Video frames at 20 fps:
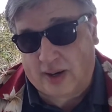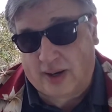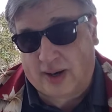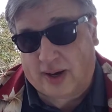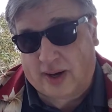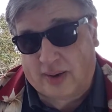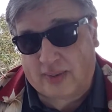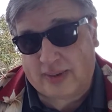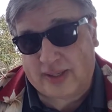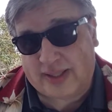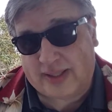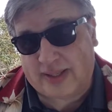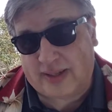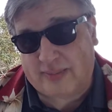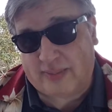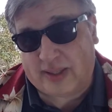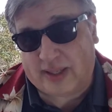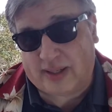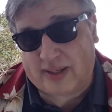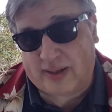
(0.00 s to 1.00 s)
Always
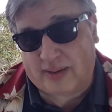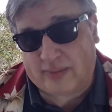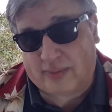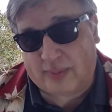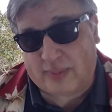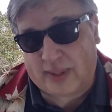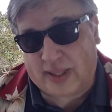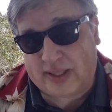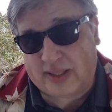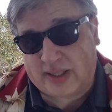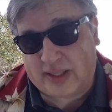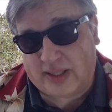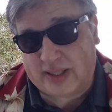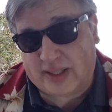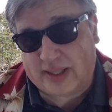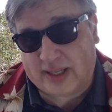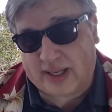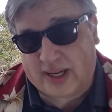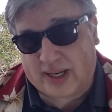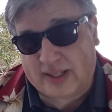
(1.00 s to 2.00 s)
leave me information
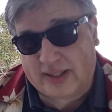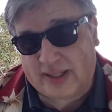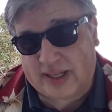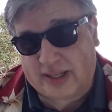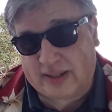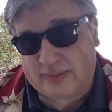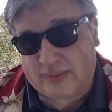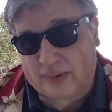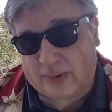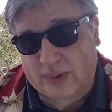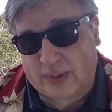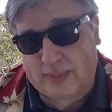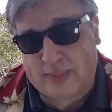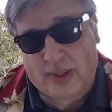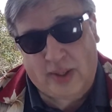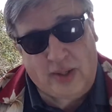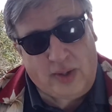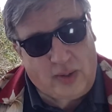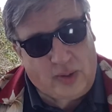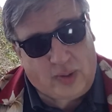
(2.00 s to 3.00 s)
in the contact form
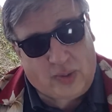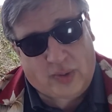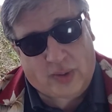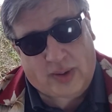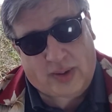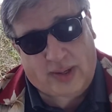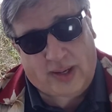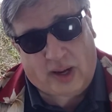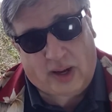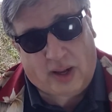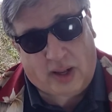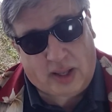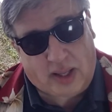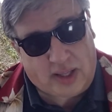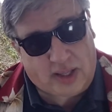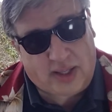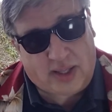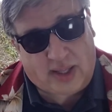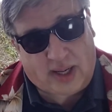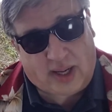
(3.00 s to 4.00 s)
or
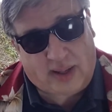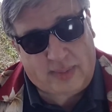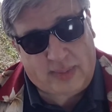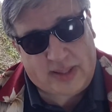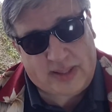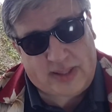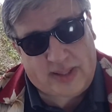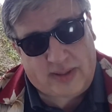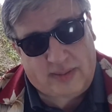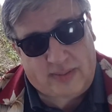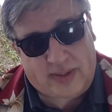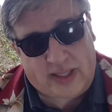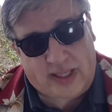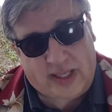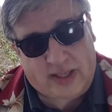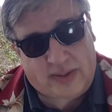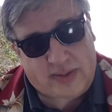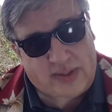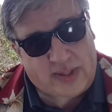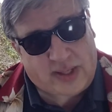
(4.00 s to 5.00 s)
comments in the
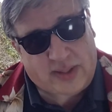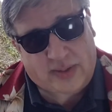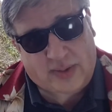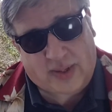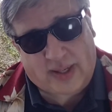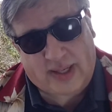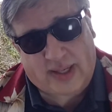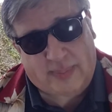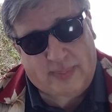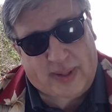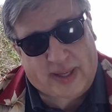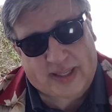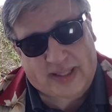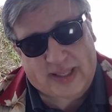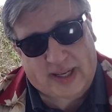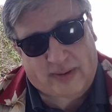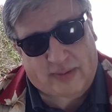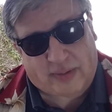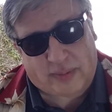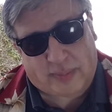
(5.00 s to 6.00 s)
videos. I'll try and get back
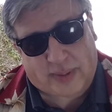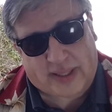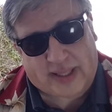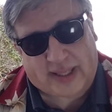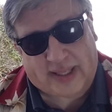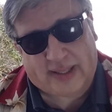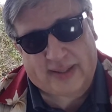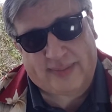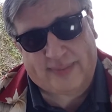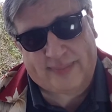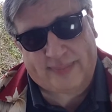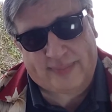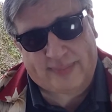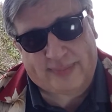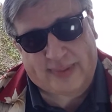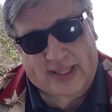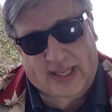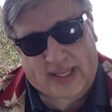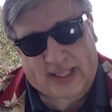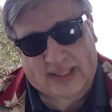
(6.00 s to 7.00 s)
to everybody.
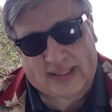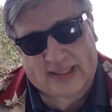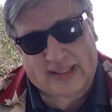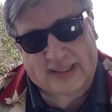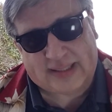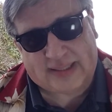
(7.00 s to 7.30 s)
Thanks.